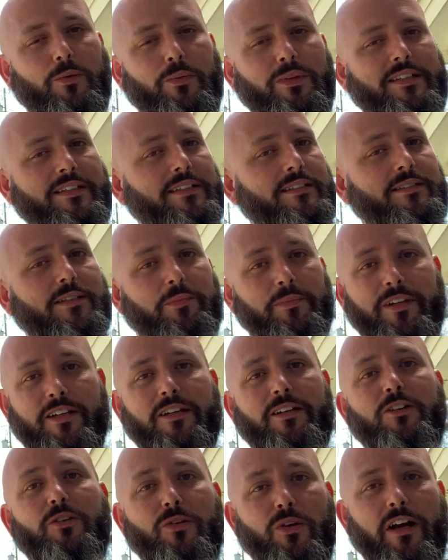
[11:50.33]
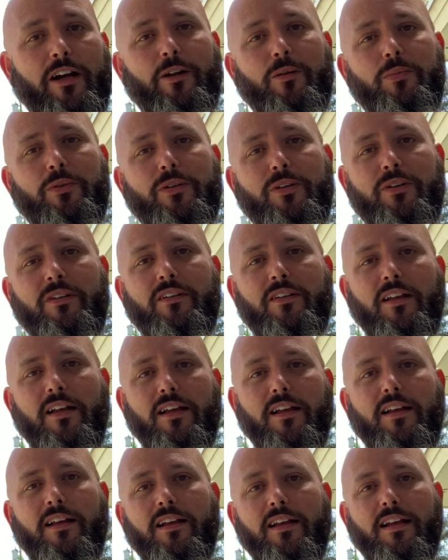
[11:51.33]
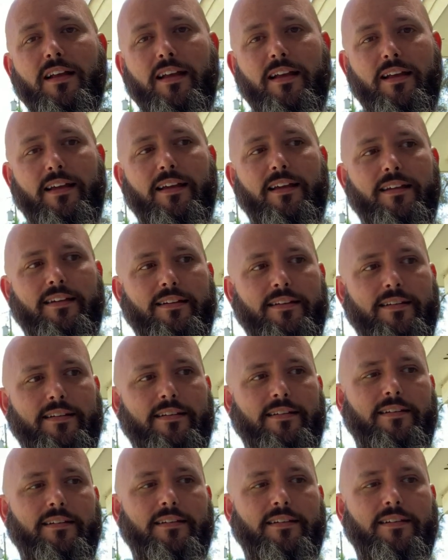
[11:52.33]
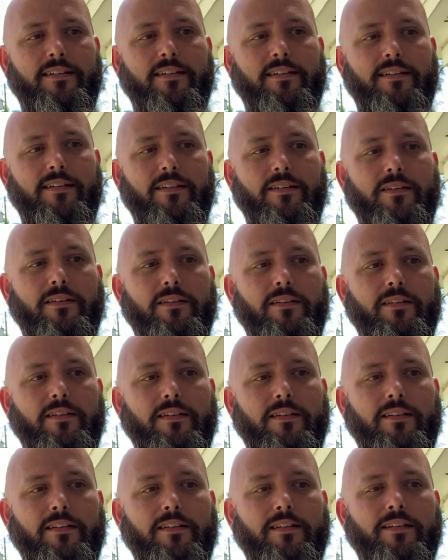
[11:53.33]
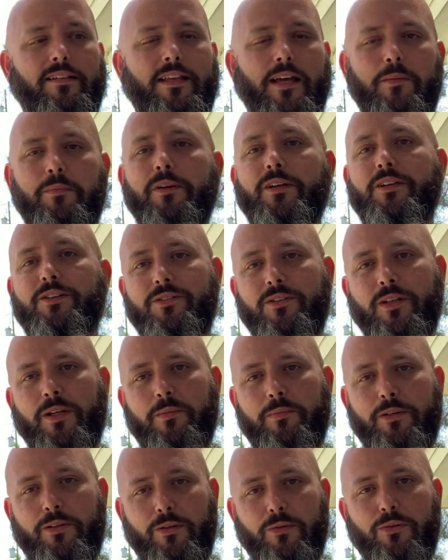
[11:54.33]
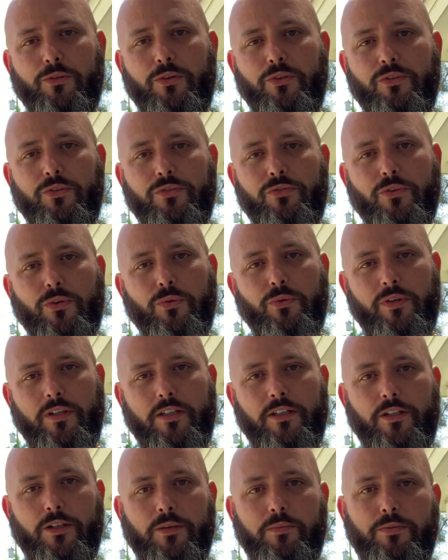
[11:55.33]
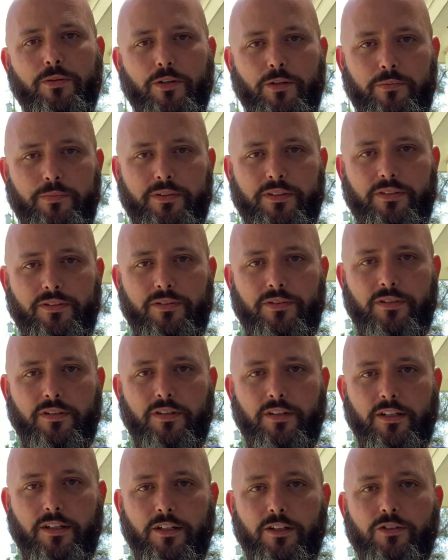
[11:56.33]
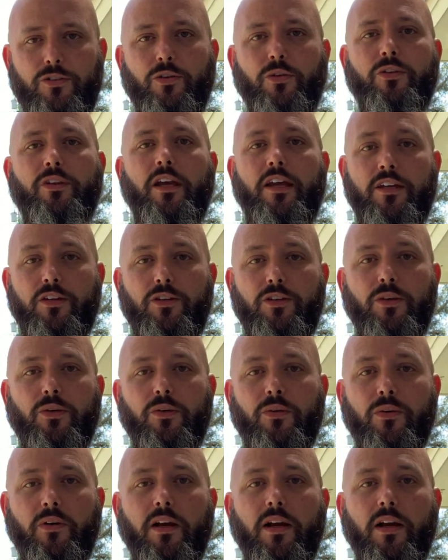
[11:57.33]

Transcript: We did something incredible and that money is going to be used for a really good purpose. So thank you.